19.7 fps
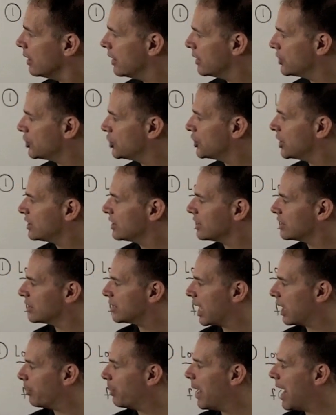This is just the
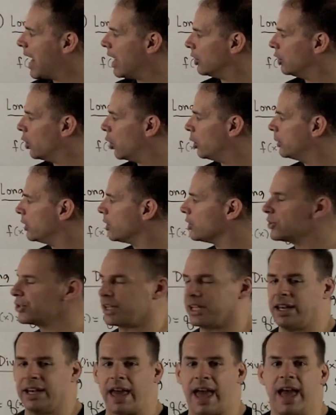set of
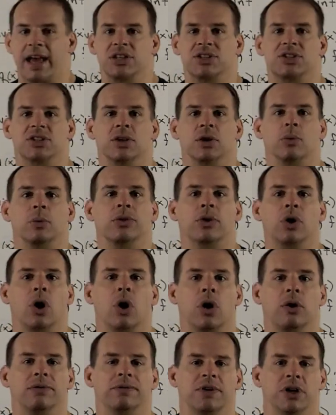polynomials in x with
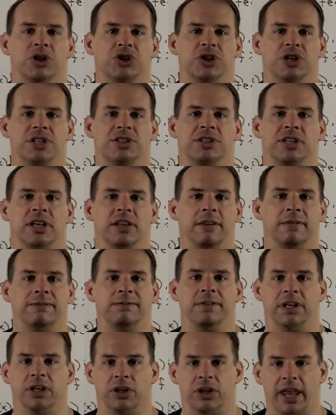coefficients in the
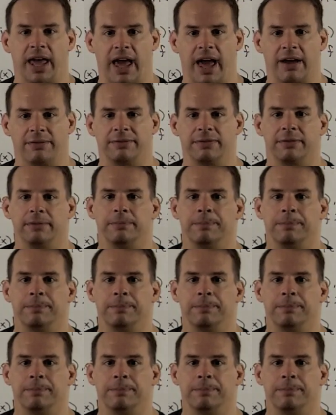field f.